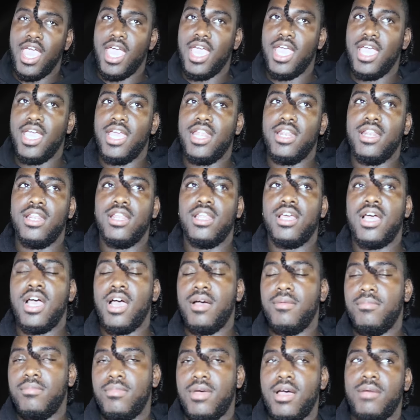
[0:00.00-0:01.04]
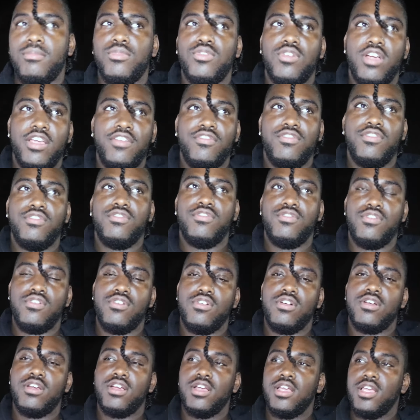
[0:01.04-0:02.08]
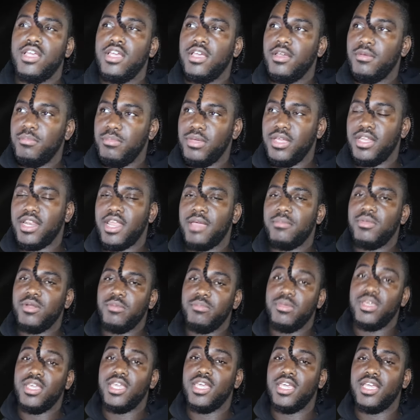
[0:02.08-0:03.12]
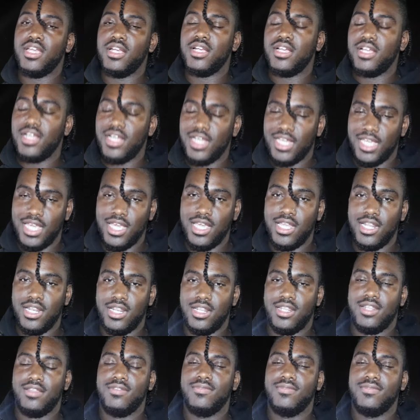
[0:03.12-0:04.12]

and I'm grateful for being able to be here again.